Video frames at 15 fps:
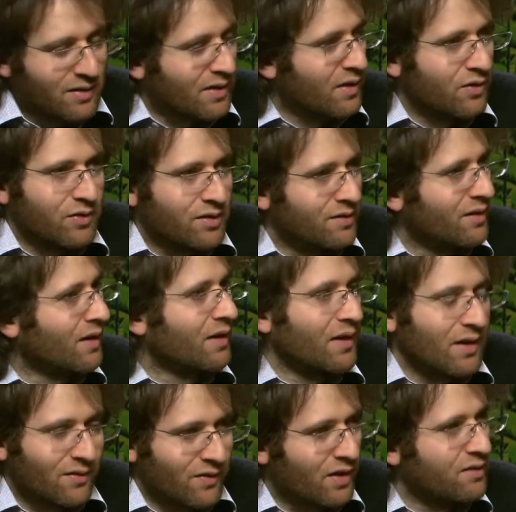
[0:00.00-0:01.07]
increasing
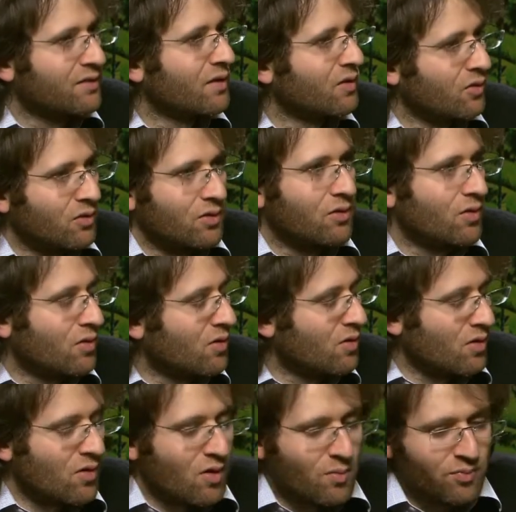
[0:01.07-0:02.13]
innovation
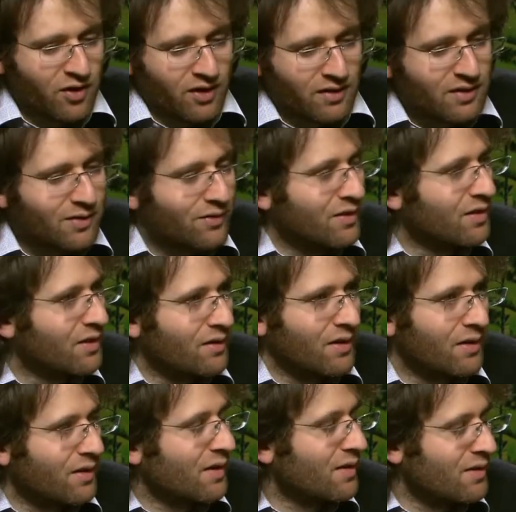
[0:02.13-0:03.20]
or productivity,
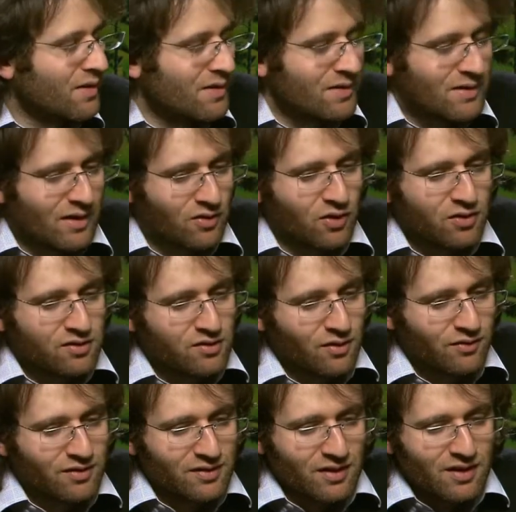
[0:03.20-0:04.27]
then technology is
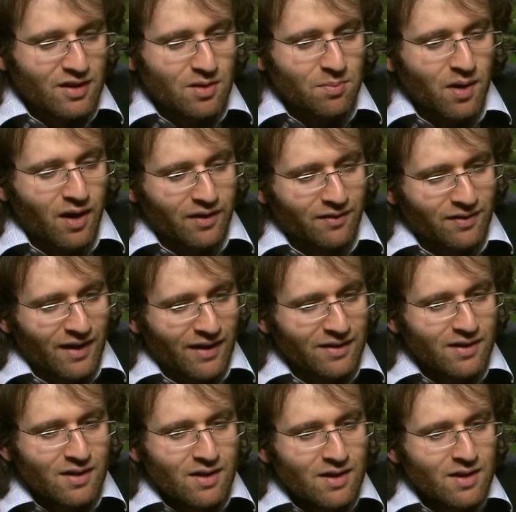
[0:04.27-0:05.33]
obviously a key part of
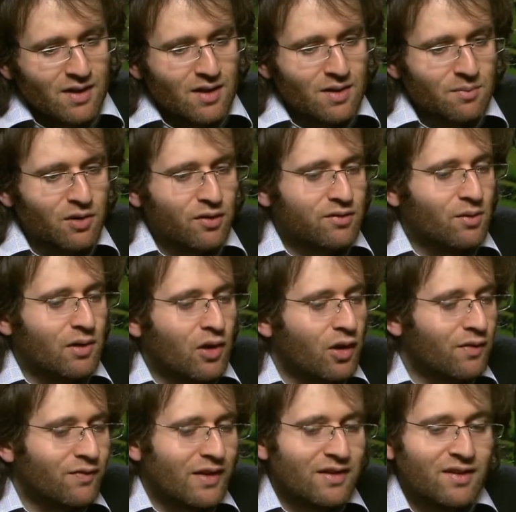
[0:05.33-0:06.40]
that. But also a
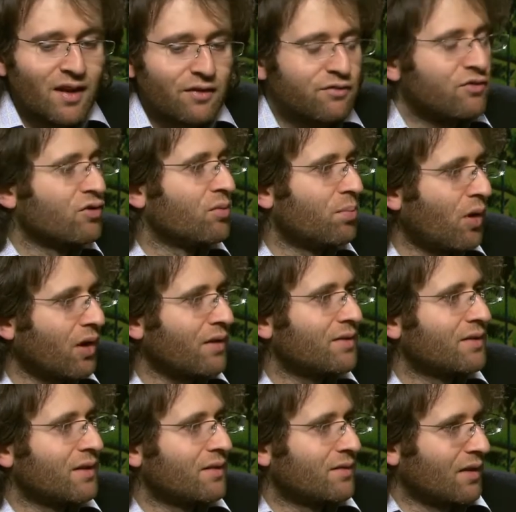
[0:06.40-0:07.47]
lot of industrial
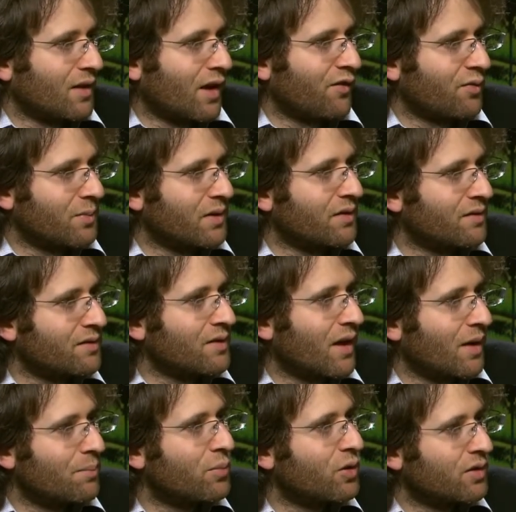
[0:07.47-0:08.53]
policies that governments
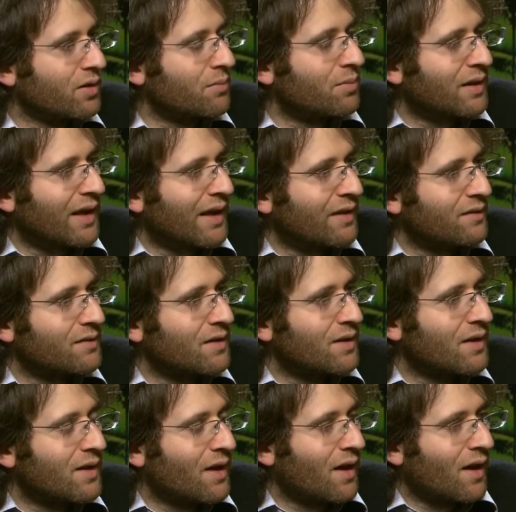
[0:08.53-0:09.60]
put in place
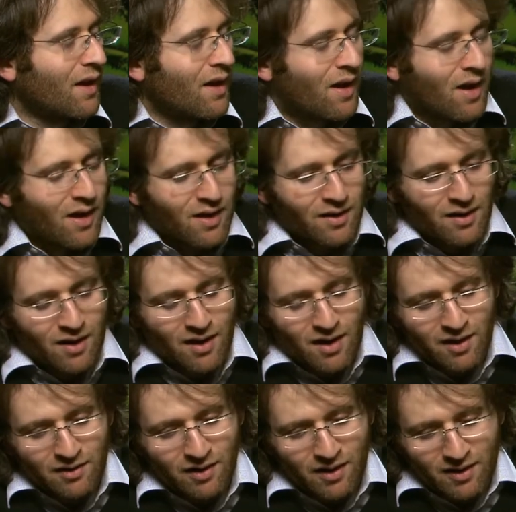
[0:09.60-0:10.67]

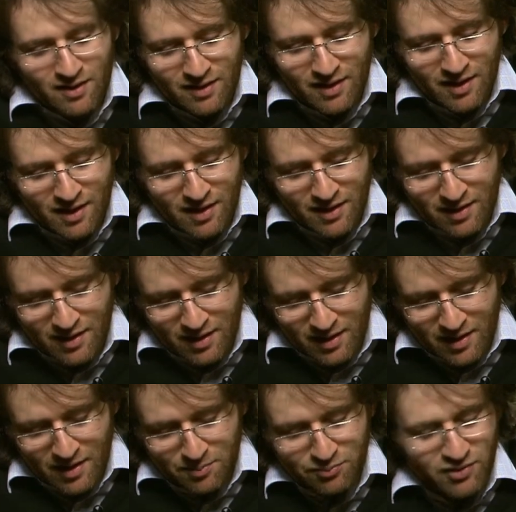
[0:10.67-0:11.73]
are
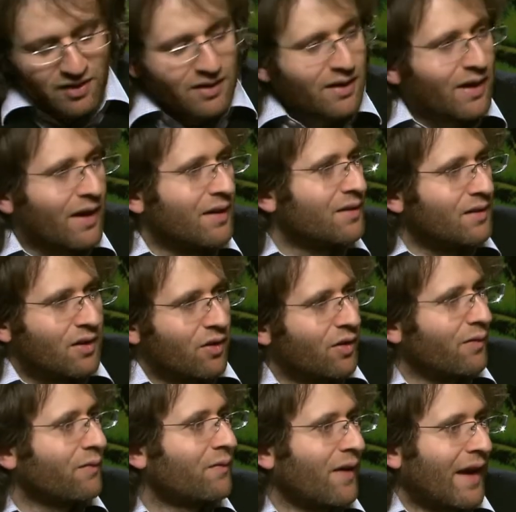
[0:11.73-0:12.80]
predicated on
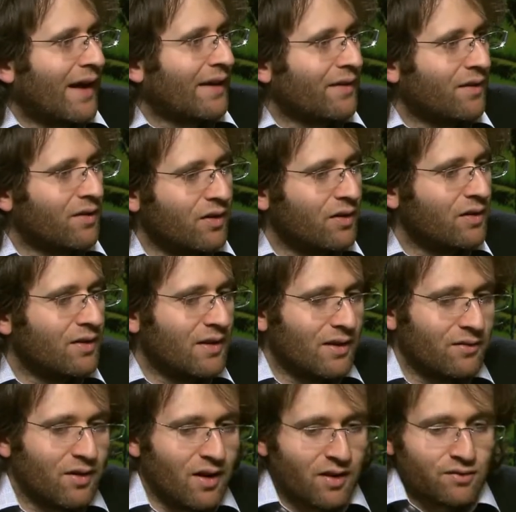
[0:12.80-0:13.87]
the fact that
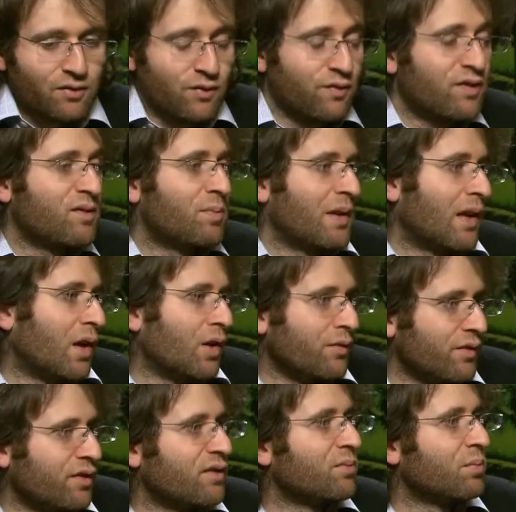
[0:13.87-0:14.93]
there are sort of
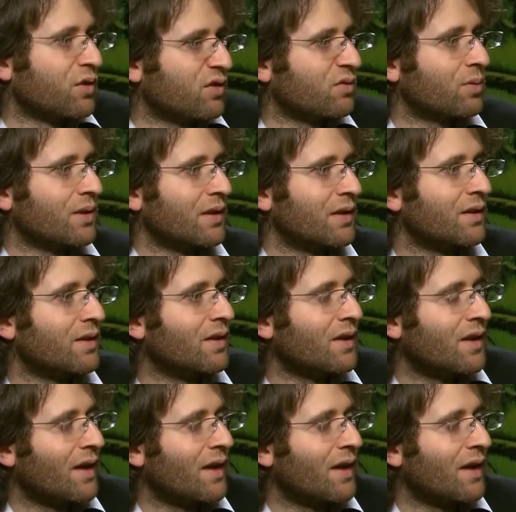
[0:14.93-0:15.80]
spillovers between